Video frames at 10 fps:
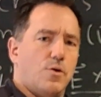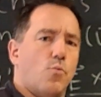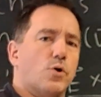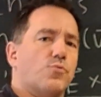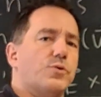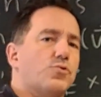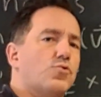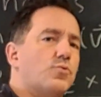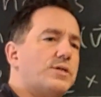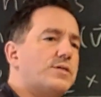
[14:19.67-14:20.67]
what we
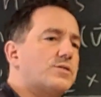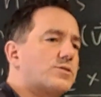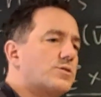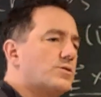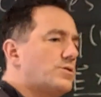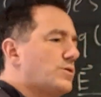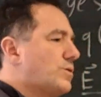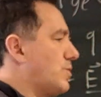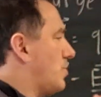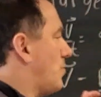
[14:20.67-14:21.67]
do is
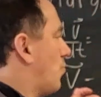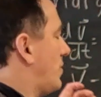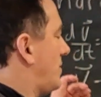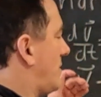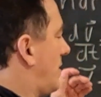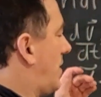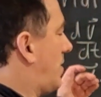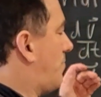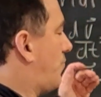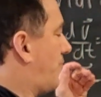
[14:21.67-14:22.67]
we
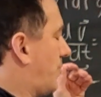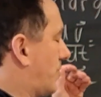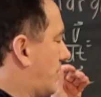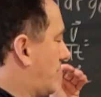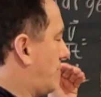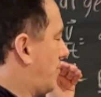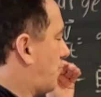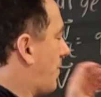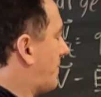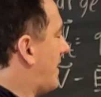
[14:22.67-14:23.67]

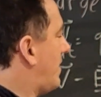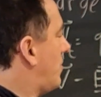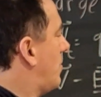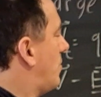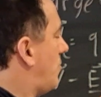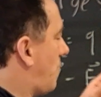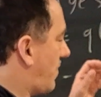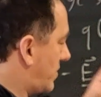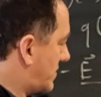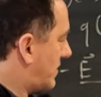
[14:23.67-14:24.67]
to obtain the
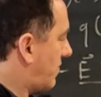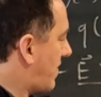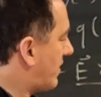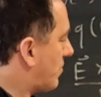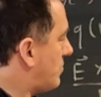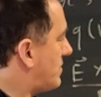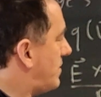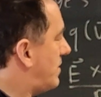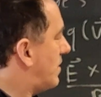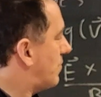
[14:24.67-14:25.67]
velocity vectors
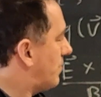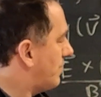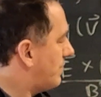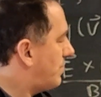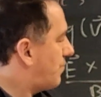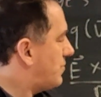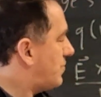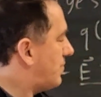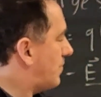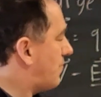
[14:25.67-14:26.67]
in the other
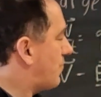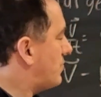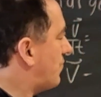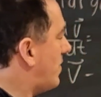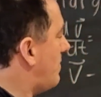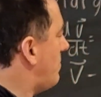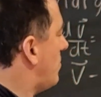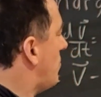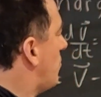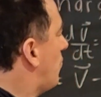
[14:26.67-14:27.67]
different reference frame,
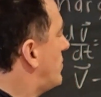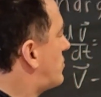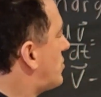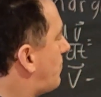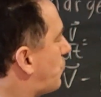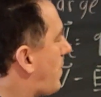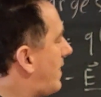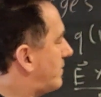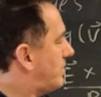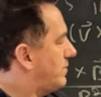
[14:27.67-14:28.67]
we
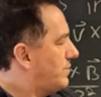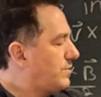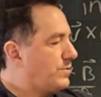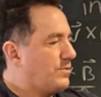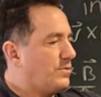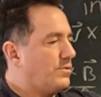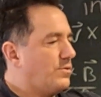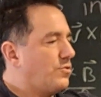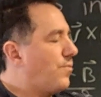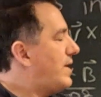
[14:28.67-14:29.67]
subtract
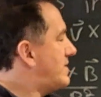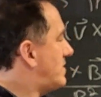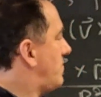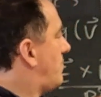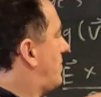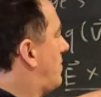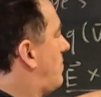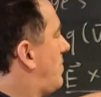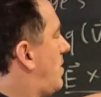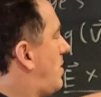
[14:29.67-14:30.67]
the relative
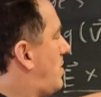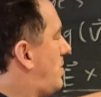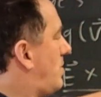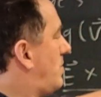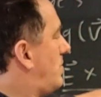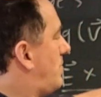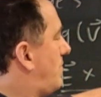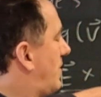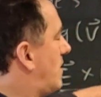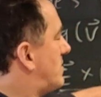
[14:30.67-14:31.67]

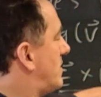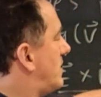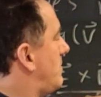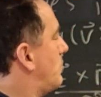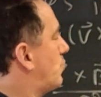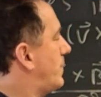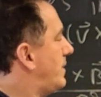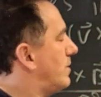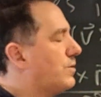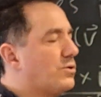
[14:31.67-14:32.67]
velocity
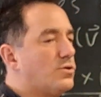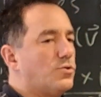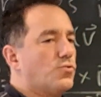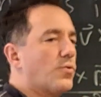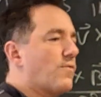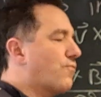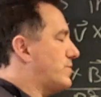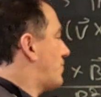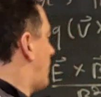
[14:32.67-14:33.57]
between the two reference